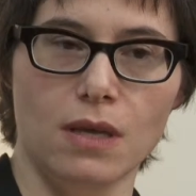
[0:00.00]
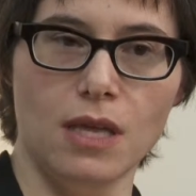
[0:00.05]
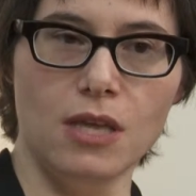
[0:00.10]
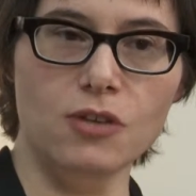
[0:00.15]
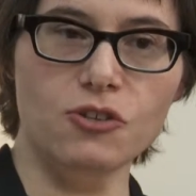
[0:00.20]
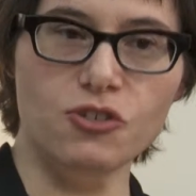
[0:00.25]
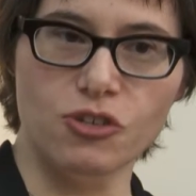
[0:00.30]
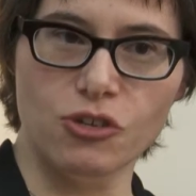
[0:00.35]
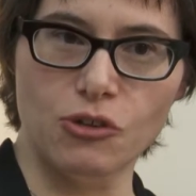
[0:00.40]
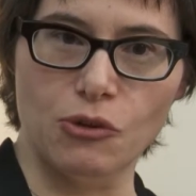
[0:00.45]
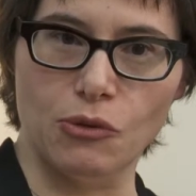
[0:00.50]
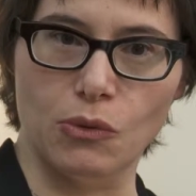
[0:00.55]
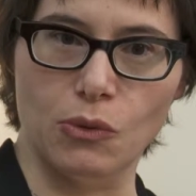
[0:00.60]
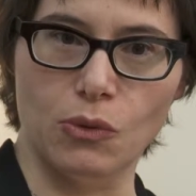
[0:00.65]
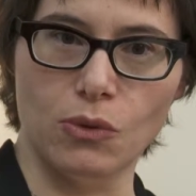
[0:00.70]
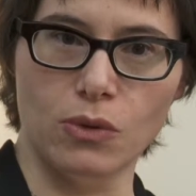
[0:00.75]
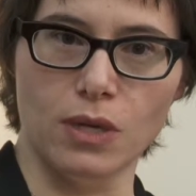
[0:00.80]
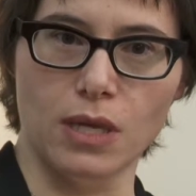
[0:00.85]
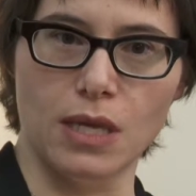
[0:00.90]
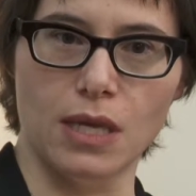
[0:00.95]

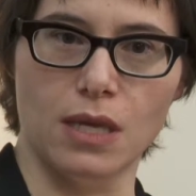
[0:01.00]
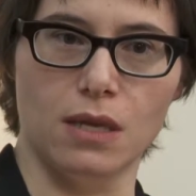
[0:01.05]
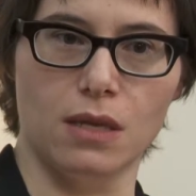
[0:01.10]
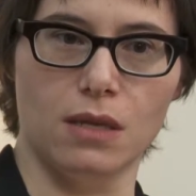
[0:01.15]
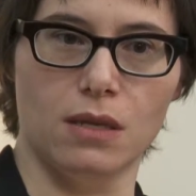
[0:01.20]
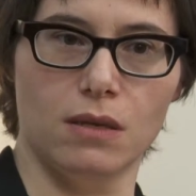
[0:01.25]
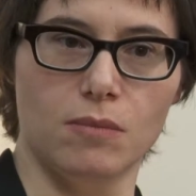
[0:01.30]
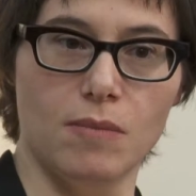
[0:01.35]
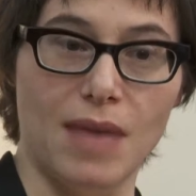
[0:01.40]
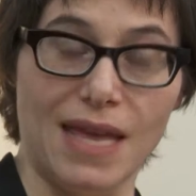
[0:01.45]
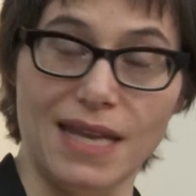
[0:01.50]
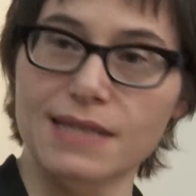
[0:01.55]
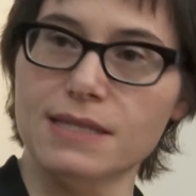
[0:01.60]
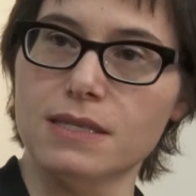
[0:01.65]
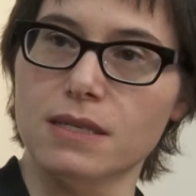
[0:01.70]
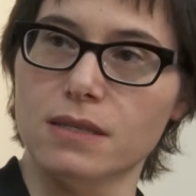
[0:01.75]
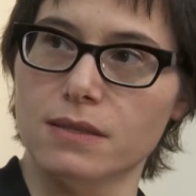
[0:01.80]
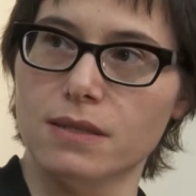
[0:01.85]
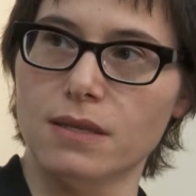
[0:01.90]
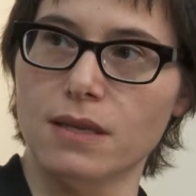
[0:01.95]
issue in
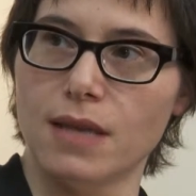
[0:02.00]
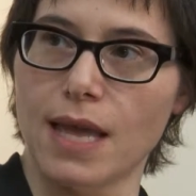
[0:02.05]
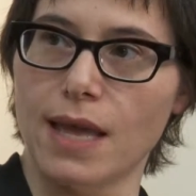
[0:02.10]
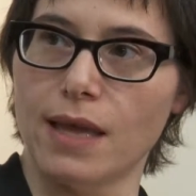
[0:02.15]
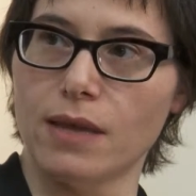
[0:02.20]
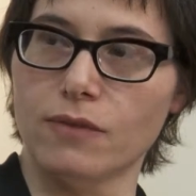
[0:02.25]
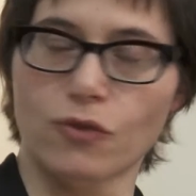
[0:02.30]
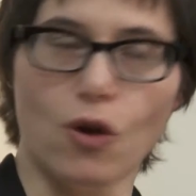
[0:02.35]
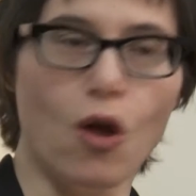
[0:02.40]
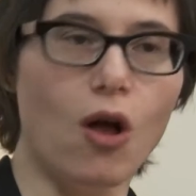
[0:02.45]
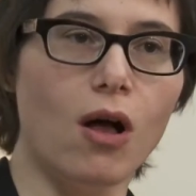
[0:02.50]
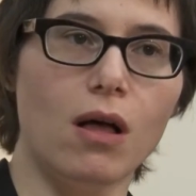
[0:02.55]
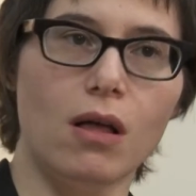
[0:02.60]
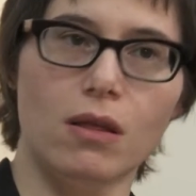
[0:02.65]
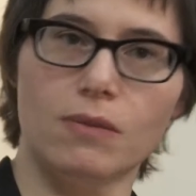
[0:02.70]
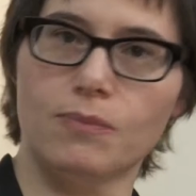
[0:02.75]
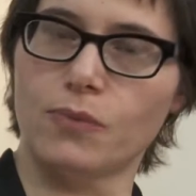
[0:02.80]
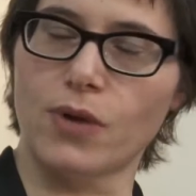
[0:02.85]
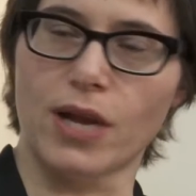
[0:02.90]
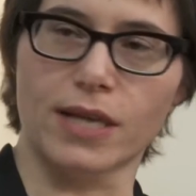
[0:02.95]
medicine today for
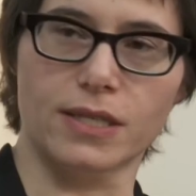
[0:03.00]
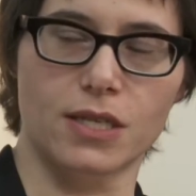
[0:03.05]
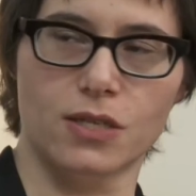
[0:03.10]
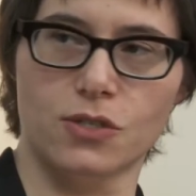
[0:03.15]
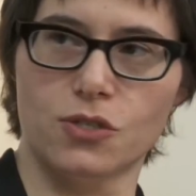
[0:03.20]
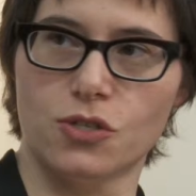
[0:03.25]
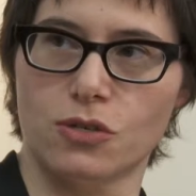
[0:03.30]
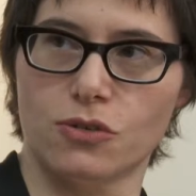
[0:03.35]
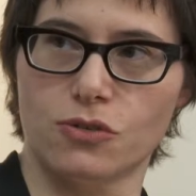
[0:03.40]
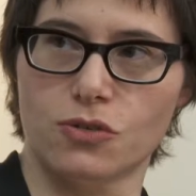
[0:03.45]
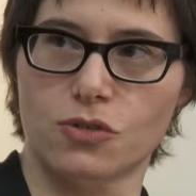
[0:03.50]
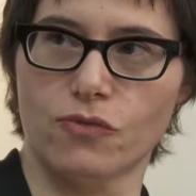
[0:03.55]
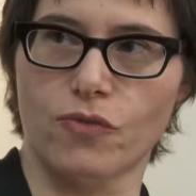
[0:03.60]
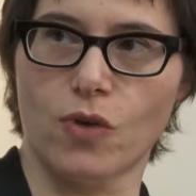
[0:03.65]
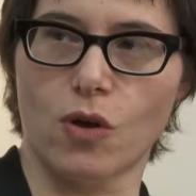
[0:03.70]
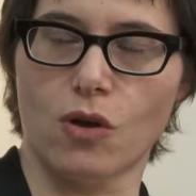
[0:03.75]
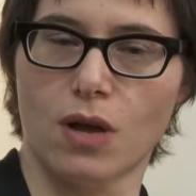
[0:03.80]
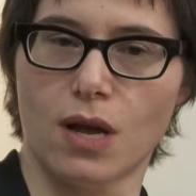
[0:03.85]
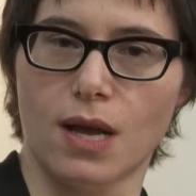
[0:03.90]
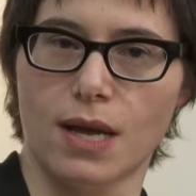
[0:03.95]
all practitioners of
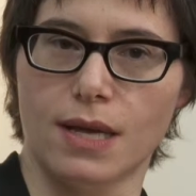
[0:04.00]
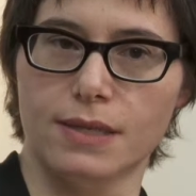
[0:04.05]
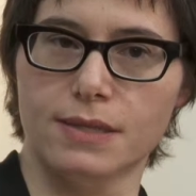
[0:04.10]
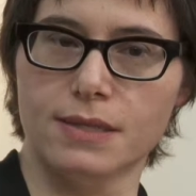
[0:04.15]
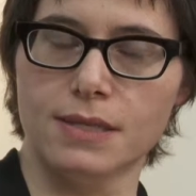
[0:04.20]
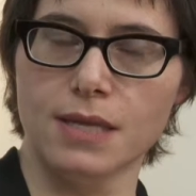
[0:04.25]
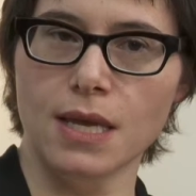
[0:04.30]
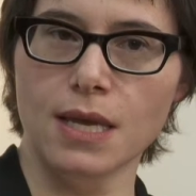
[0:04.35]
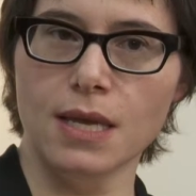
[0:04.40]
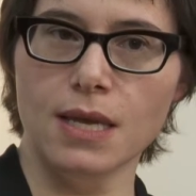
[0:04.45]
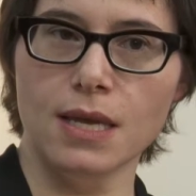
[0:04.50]
all kinds.